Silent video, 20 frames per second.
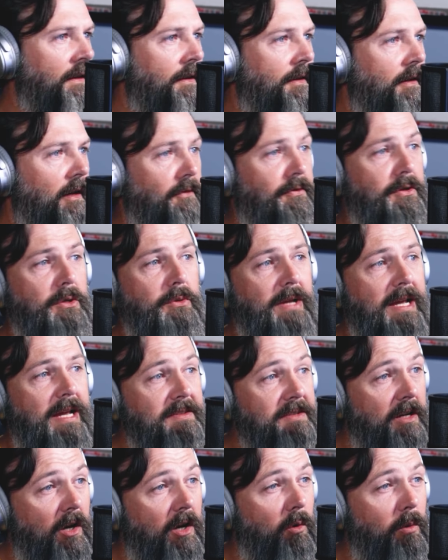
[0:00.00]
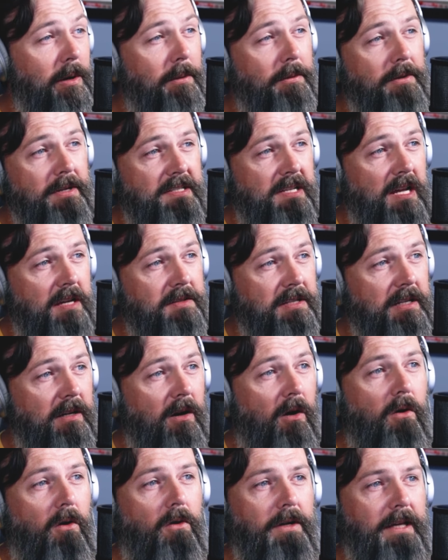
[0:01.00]
A few days ago, we were discussing
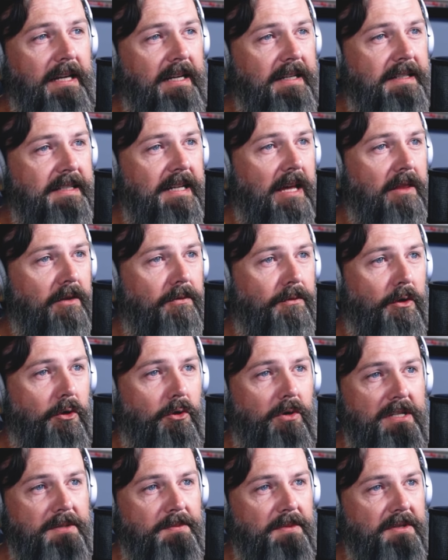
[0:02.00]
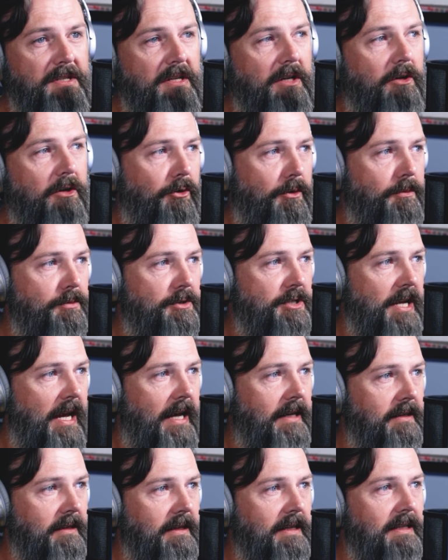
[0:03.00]
all getting together for Christmas in a group
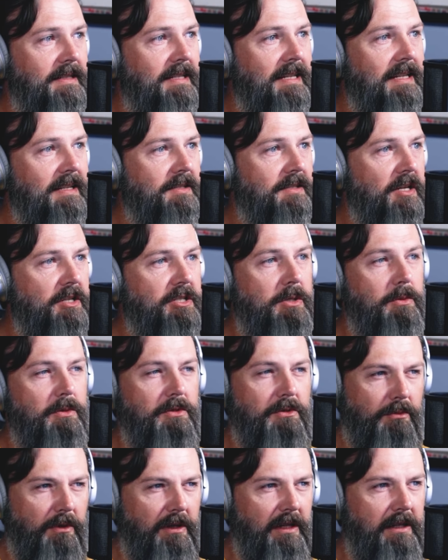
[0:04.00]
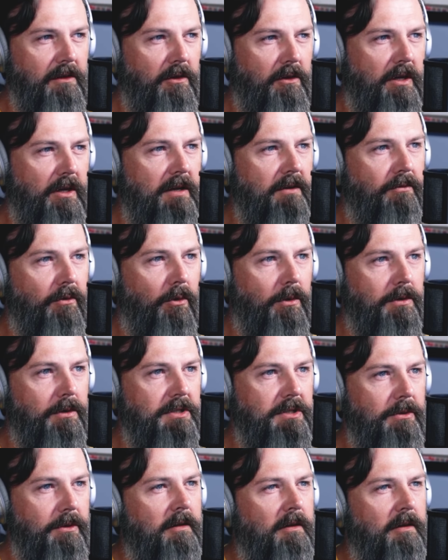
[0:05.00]
chat, and Tina said she was really looking
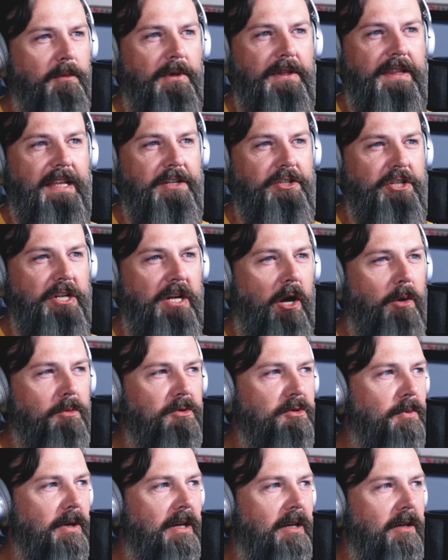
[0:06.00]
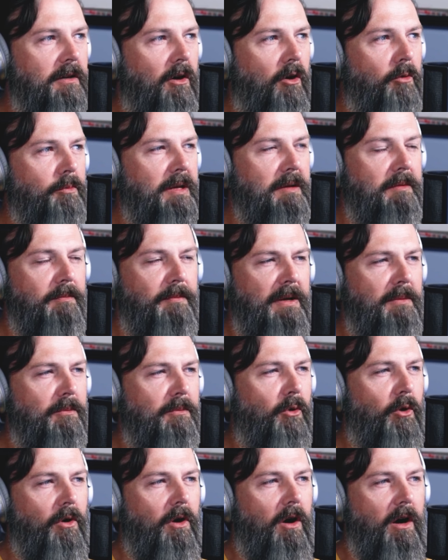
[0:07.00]
forward to it, but that she hopes we could all be a bit
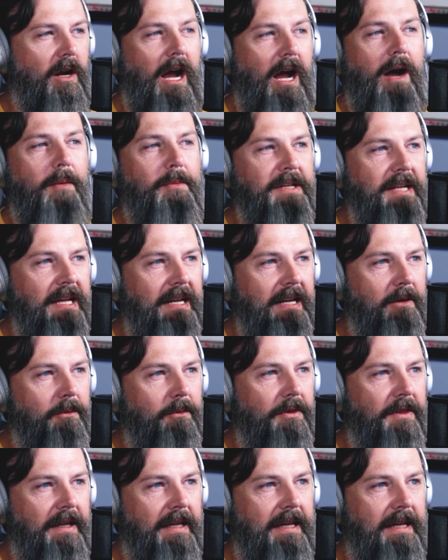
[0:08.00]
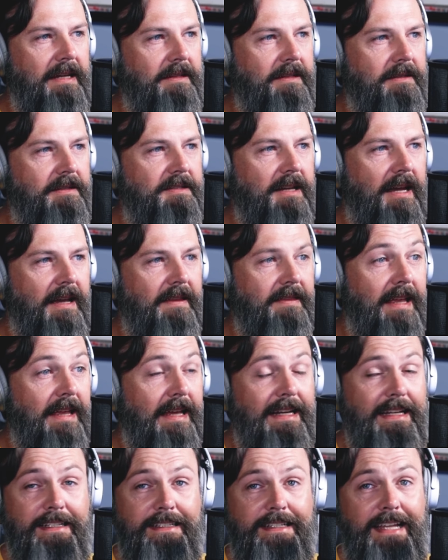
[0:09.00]
more accommodating with the kids and
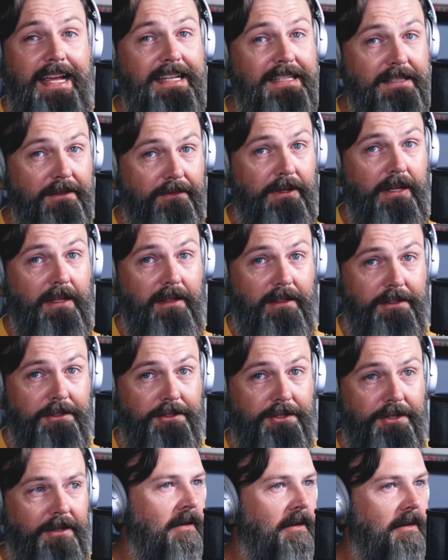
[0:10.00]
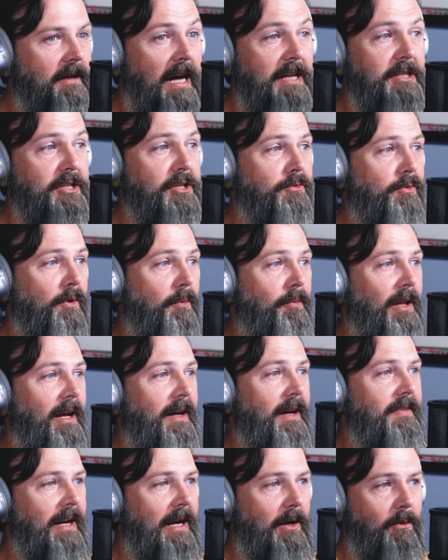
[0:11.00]
that it takes a village. I just
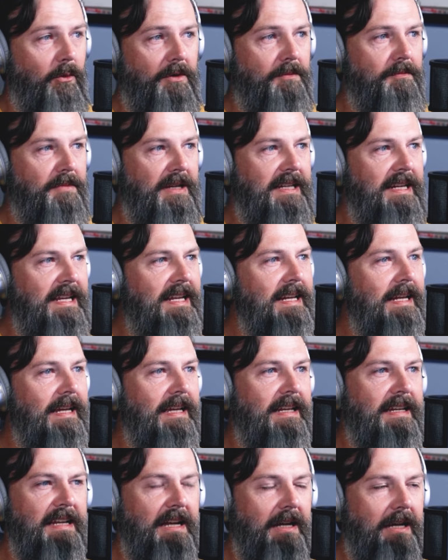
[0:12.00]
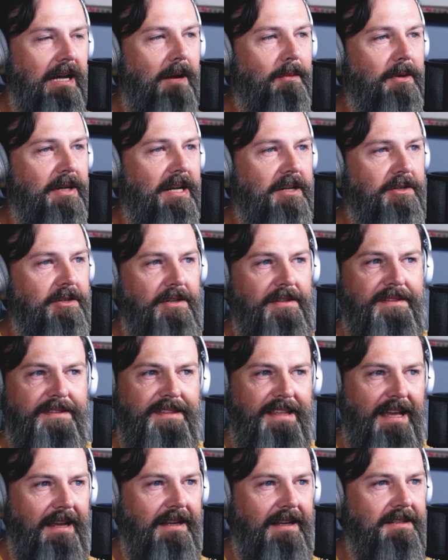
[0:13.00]
replied that I wouldn't be needing any accommodations,
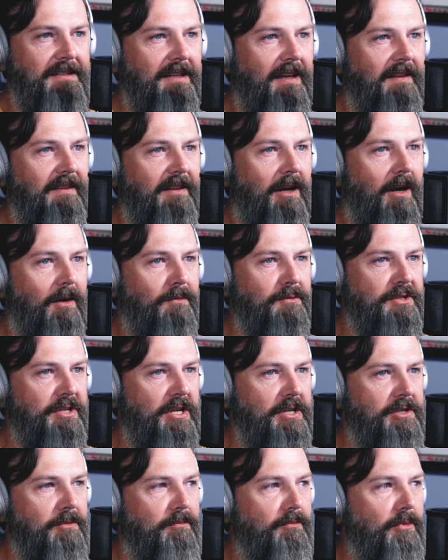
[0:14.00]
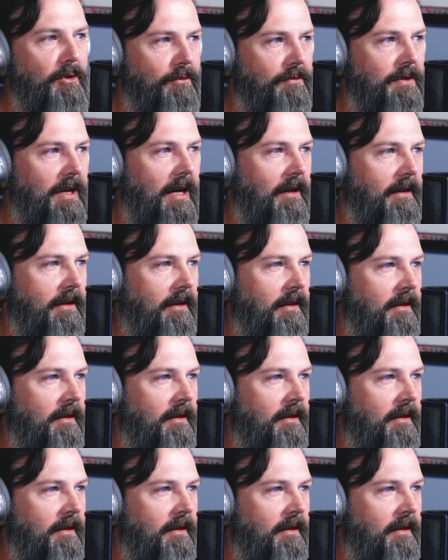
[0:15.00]
thanks, and the conversation moved on.